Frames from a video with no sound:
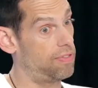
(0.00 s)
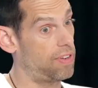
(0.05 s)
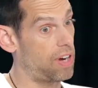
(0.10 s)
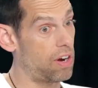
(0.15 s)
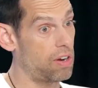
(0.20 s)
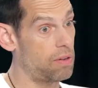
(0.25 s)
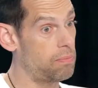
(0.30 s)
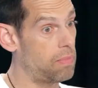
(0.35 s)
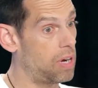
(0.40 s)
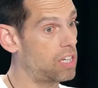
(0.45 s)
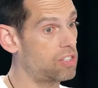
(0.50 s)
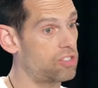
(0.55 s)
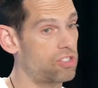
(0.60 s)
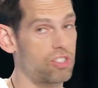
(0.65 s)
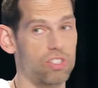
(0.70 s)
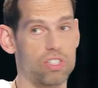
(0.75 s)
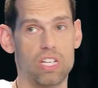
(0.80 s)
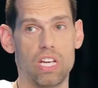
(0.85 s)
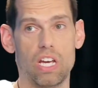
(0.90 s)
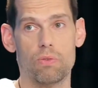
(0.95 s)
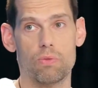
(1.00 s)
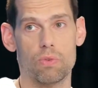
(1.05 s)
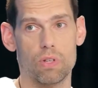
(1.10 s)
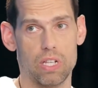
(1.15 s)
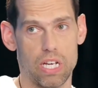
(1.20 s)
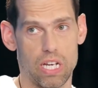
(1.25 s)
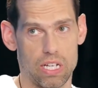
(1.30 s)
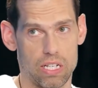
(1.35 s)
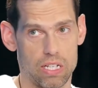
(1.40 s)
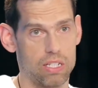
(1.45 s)
very much can
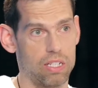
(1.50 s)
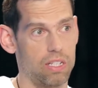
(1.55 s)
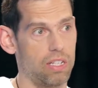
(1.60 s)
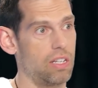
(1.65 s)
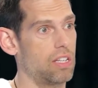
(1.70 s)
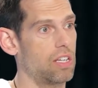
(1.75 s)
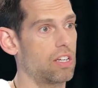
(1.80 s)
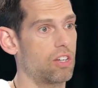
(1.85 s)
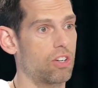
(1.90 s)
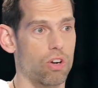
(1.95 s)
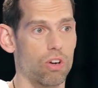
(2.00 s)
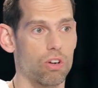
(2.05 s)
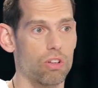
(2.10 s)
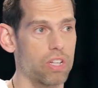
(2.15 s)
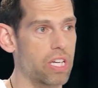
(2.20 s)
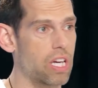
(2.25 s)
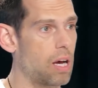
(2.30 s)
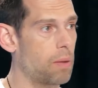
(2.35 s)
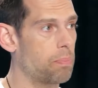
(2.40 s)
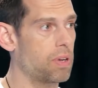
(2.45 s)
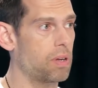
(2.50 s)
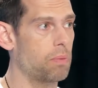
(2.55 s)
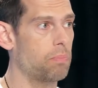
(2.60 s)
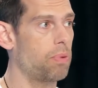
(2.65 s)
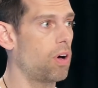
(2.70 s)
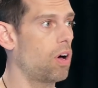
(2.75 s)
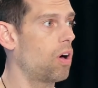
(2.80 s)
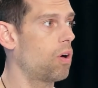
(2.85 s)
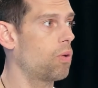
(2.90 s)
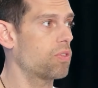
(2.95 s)
relate. And curling up in a
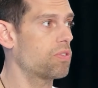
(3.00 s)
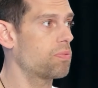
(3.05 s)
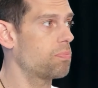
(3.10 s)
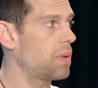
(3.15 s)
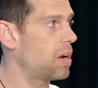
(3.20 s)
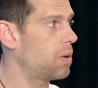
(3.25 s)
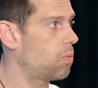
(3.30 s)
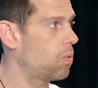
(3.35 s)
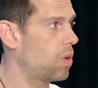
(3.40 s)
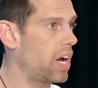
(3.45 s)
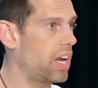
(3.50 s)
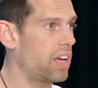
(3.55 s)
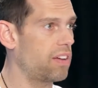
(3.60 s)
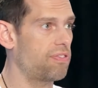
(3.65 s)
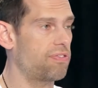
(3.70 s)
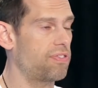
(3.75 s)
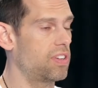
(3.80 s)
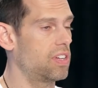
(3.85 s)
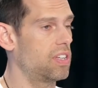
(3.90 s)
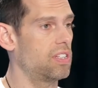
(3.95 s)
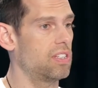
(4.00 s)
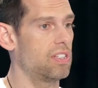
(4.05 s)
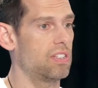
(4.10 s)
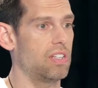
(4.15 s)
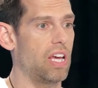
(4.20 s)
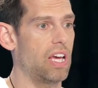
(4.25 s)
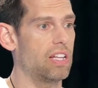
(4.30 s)
ball with my wife and,